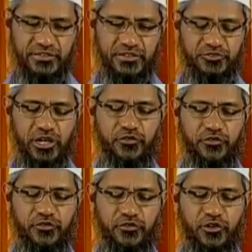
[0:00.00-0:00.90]
Sister
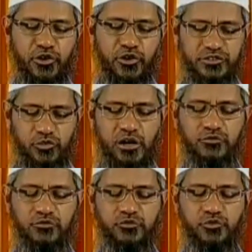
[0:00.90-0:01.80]
referring to the verse of the
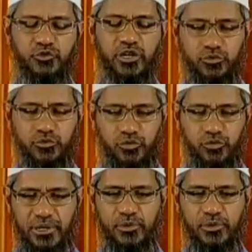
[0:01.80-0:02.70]
Quran of Surah Nur,
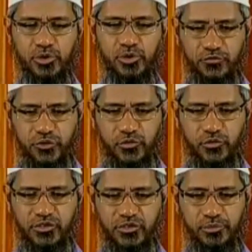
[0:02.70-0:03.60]
chapter number 24,
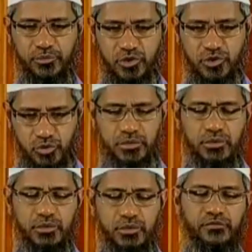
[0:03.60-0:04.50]
verse number 2,
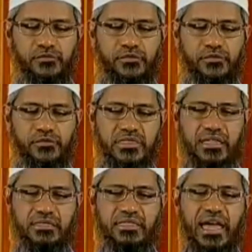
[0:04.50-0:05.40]
which
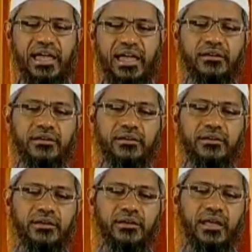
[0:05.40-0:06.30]
says that
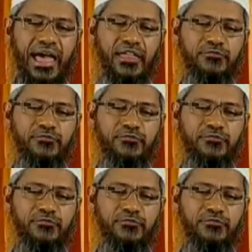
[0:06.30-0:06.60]
as